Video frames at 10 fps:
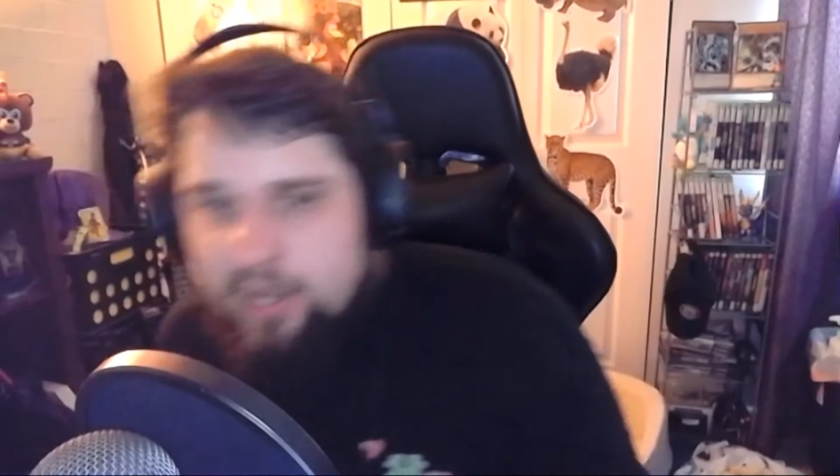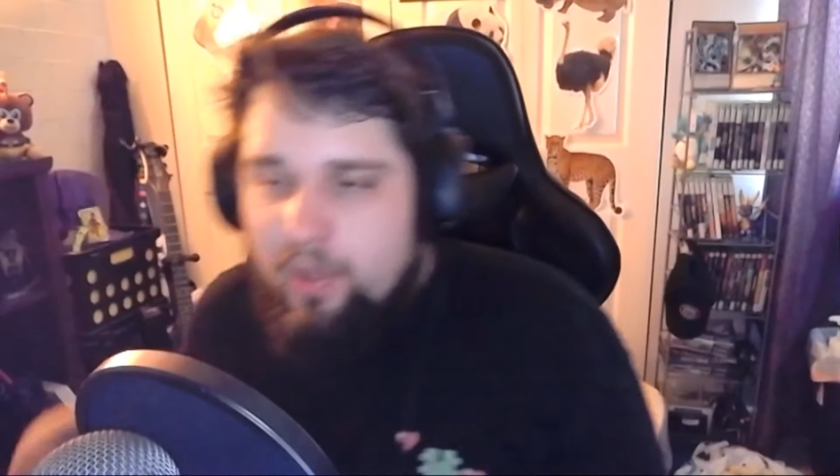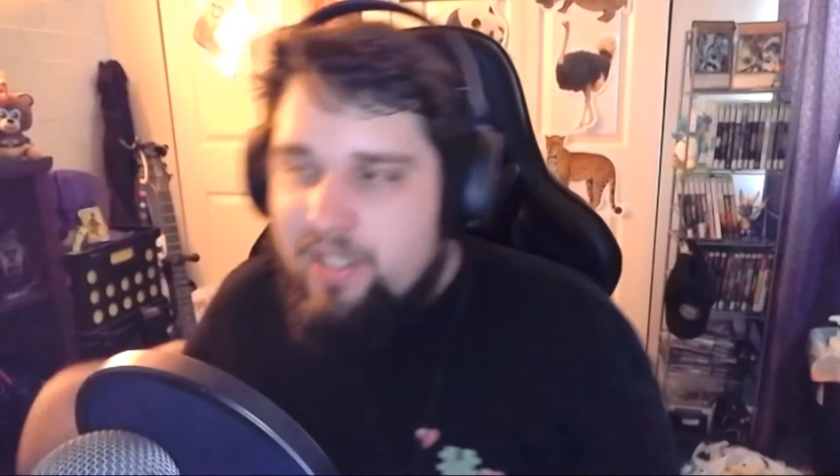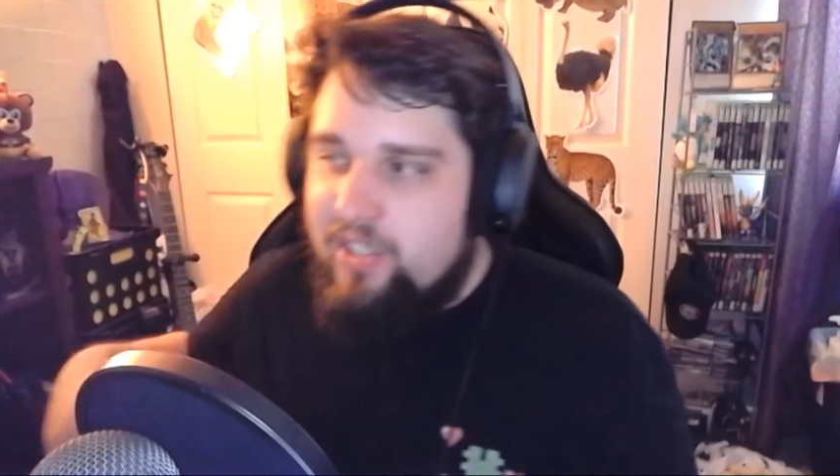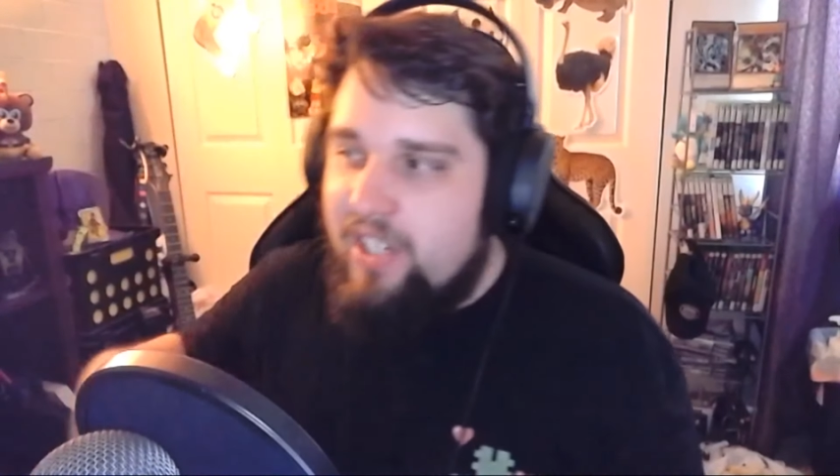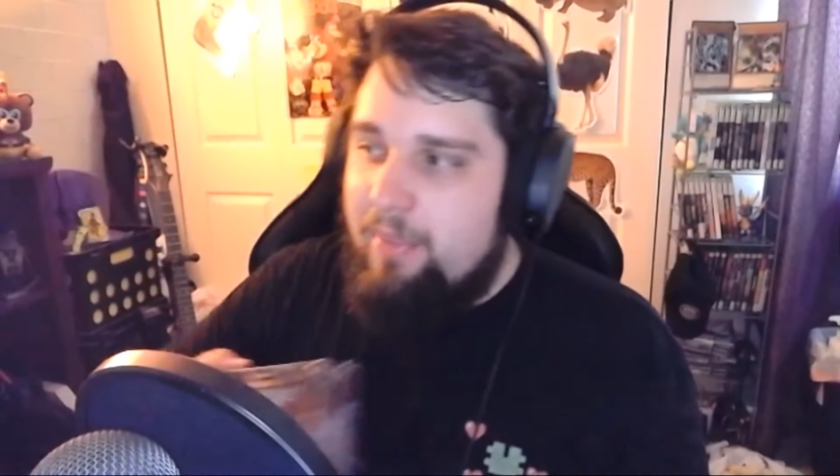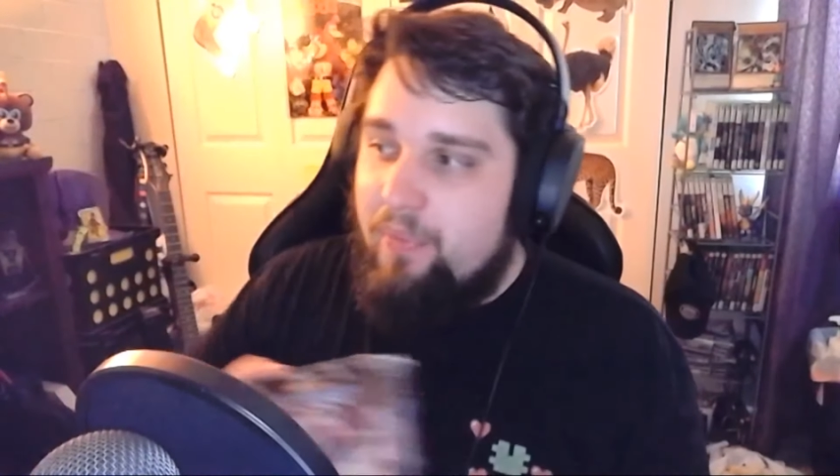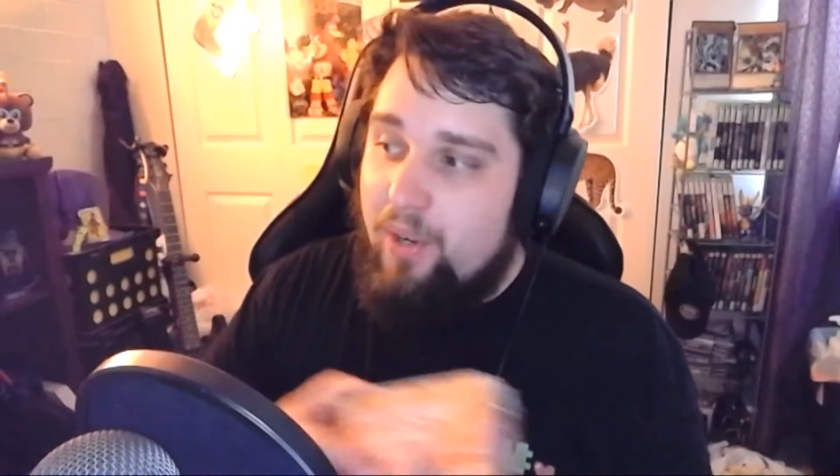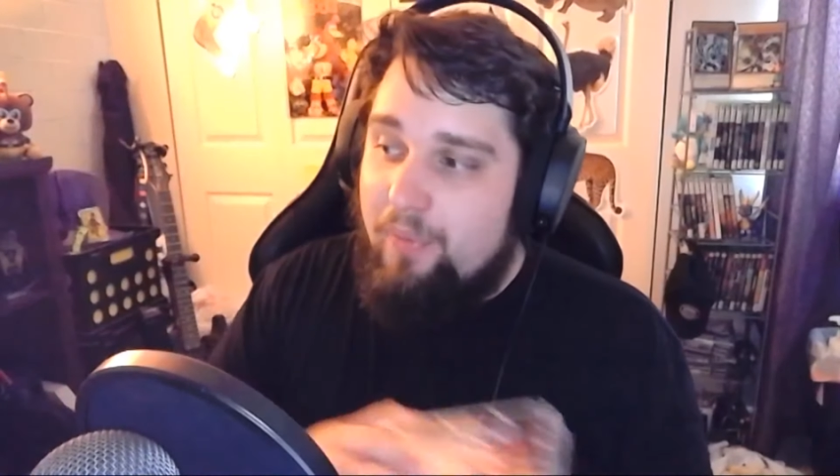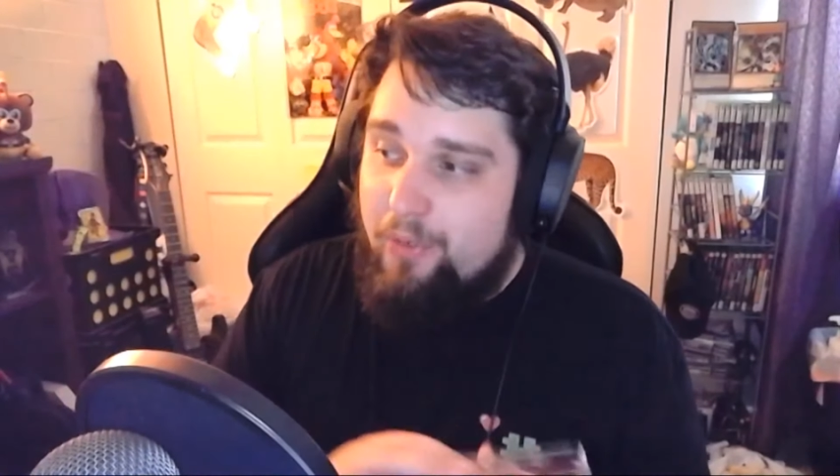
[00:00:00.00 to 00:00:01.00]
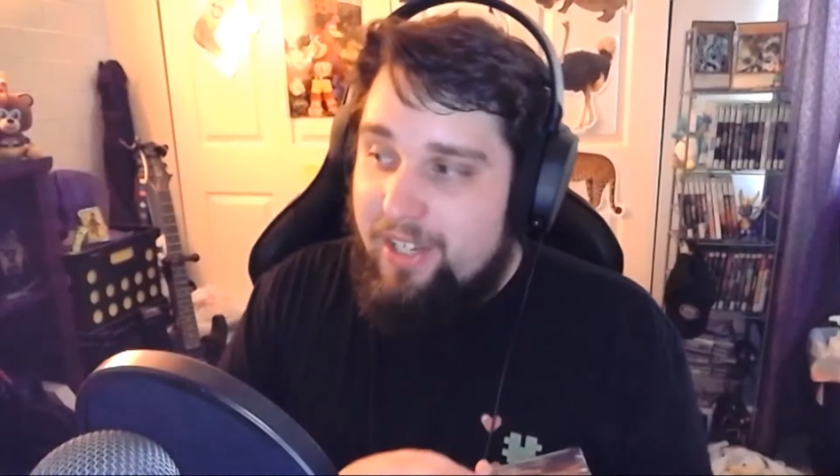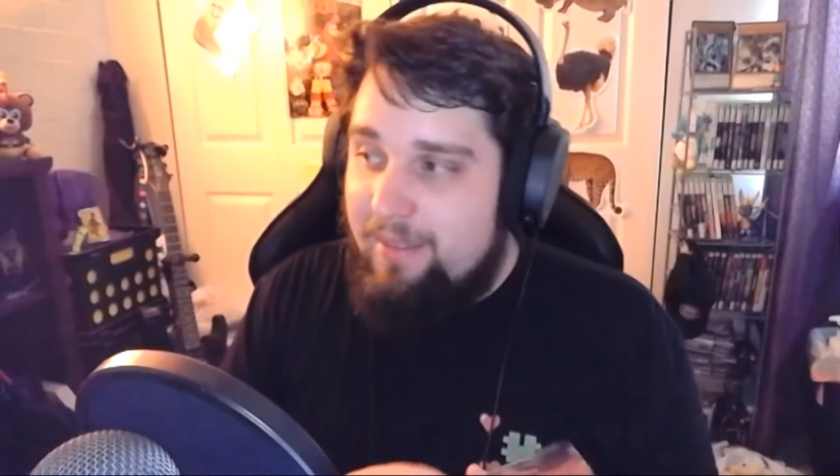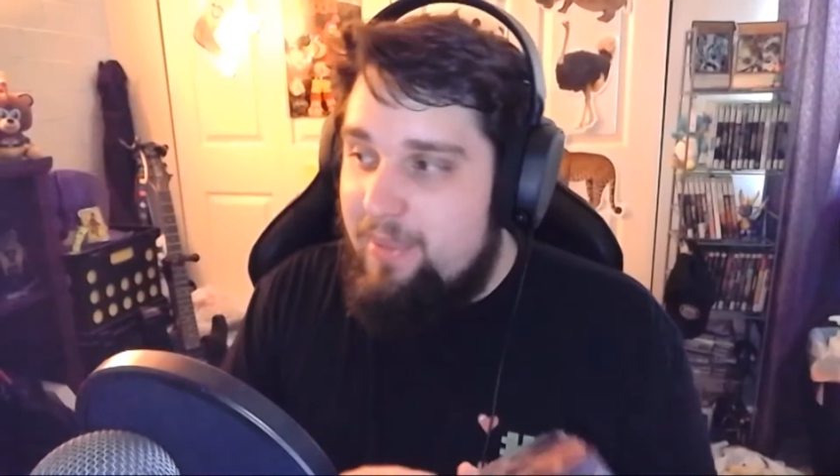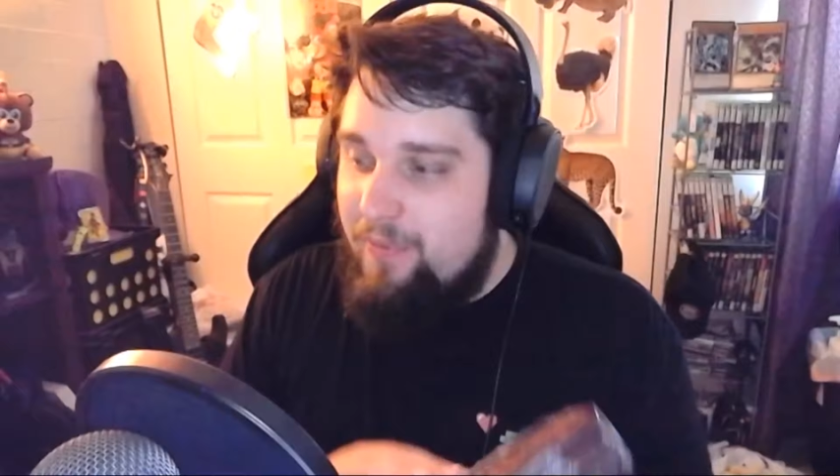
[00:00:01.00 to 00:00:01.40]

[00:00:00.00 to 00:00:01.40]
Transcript: thing I wanted to say before I forget,